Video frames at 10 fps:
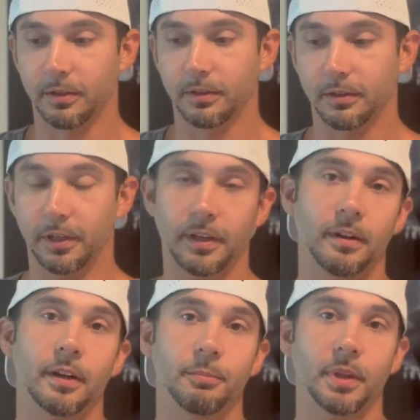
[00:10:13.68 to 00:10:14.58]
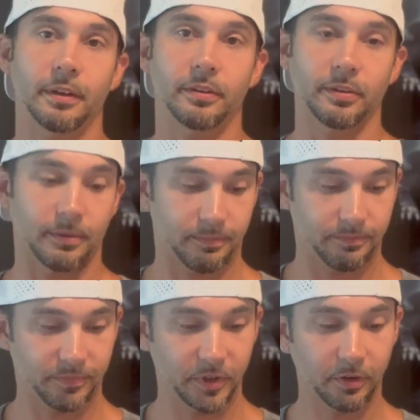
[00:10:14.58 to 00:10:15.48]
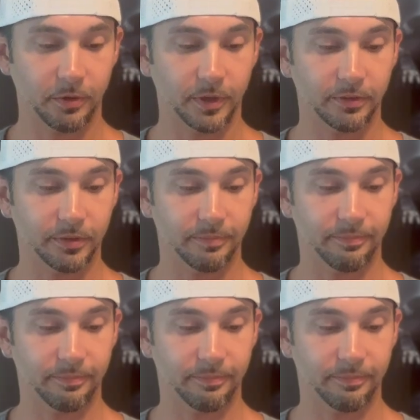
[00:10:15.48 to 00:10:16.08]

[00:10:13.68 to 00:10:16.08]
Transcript: lay down on the place. So anyways,